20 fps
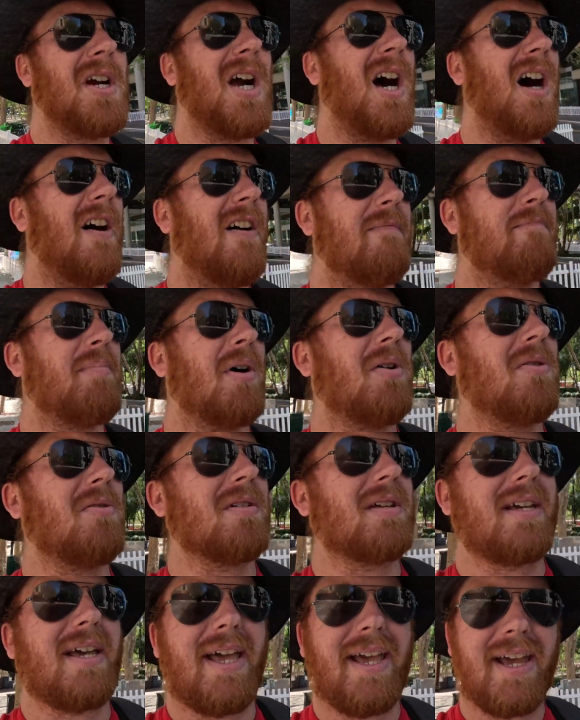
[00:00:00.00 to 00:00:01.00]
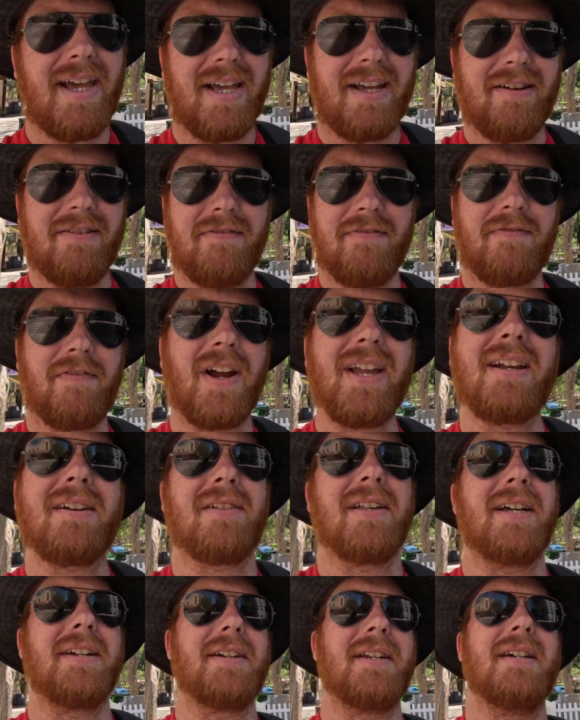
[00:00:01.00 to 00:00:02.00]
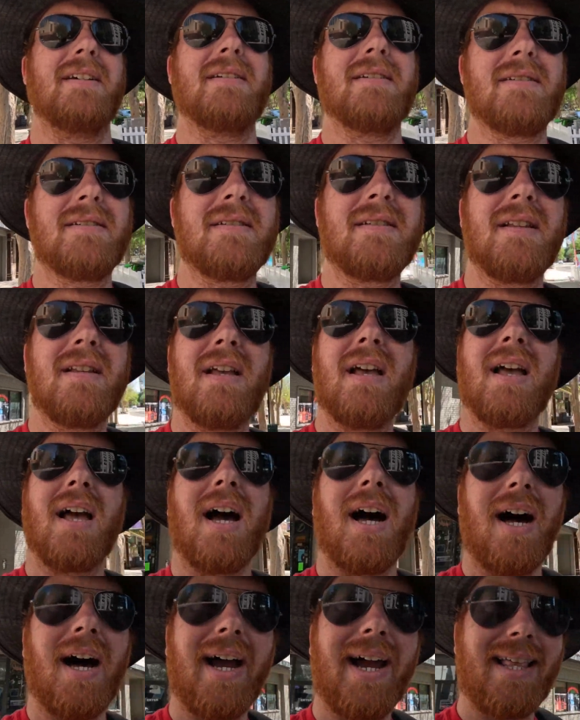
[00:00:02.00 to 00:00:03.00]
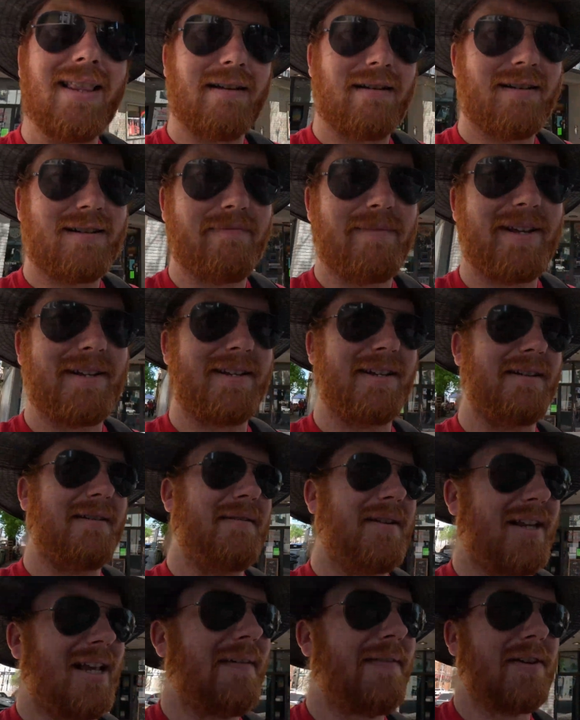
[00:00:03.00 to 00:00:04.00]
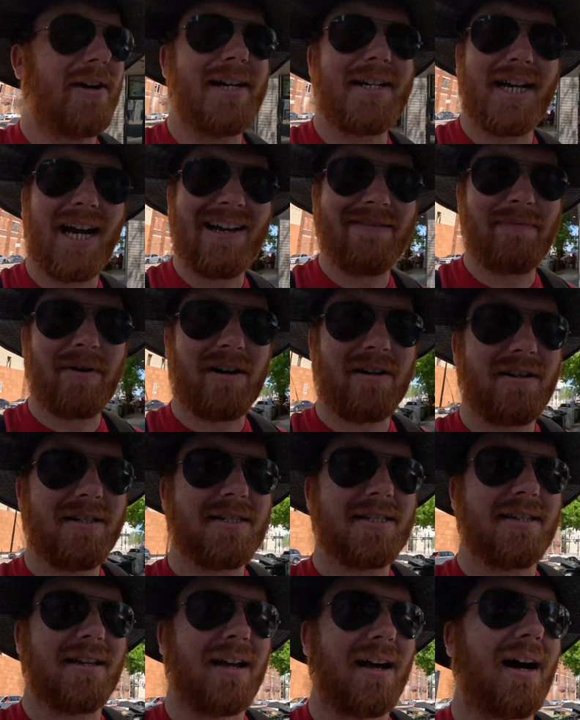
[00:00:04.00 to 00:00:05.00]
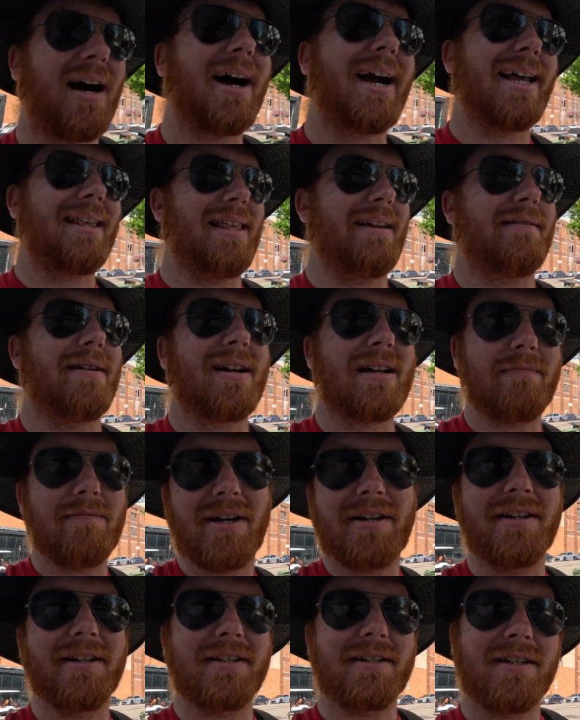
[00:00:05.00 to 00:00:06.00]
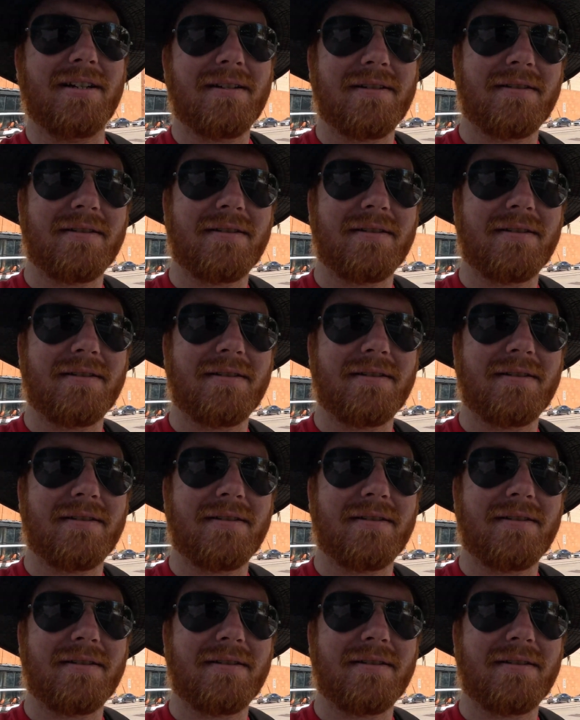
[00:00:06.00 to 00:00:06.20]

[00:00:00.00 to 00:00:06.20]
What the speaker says: of Polk and Franklin. Highly recommended. If you like dive bars, highly recommended.